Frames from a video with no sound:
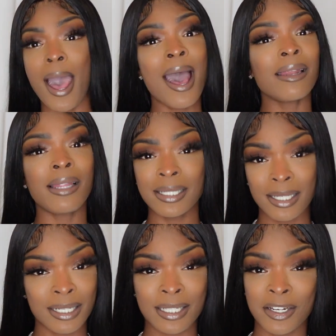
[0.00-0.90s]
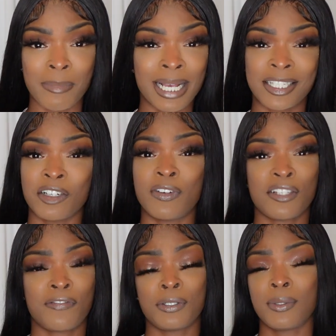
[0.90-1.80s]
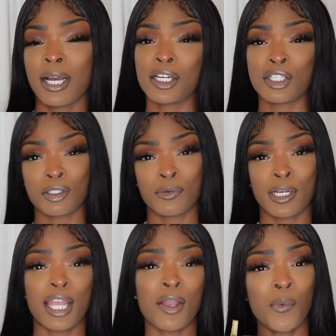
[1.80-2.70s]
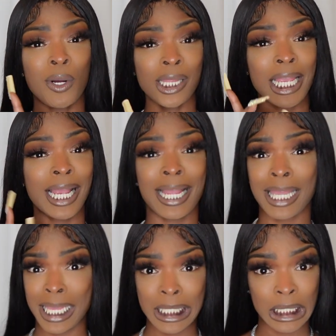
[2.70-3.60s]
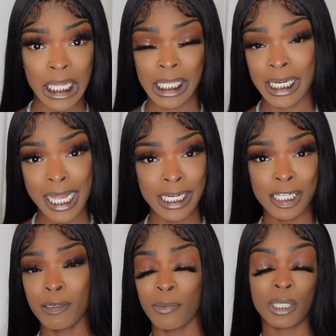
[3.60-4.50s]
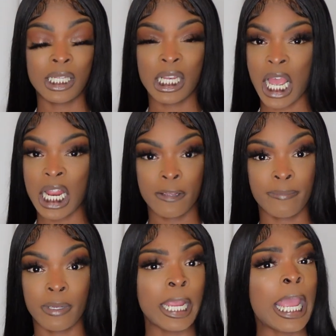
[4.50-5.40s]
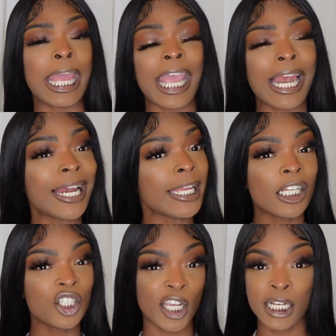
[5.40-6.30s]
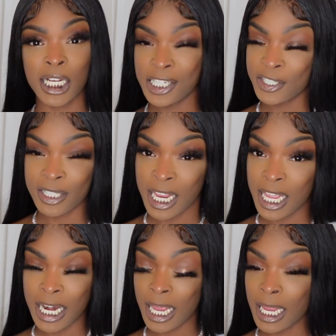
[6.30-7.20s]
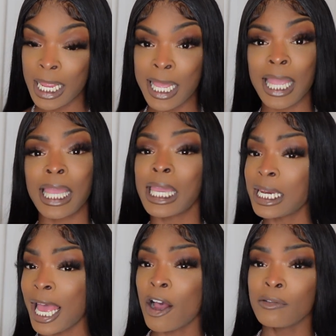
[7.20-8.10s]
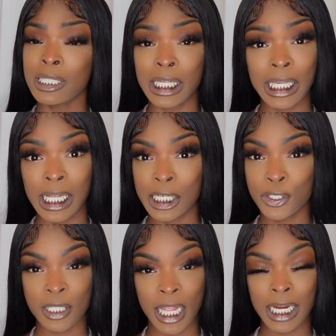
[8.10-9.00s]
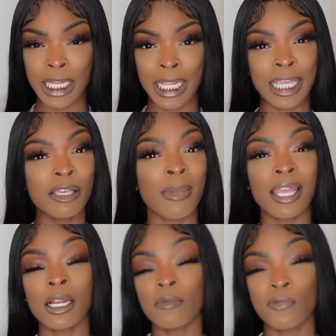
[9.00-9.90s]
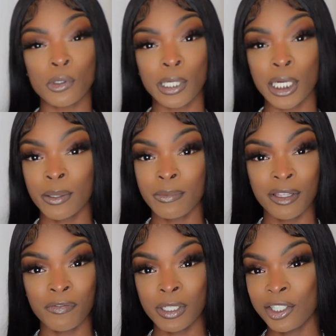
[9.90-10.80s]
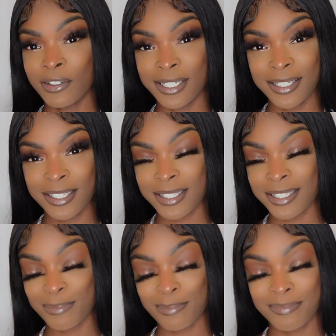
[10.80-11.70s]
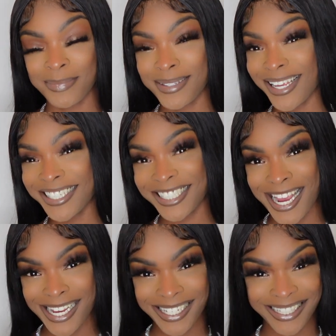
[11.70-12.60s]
I'd like to consider myself as a food connoisseur and one thing I can say that that dip was not dipping and I needed Jay to understand that and he, not only did he understand it he made up for it with free drinks. Thanks Jay.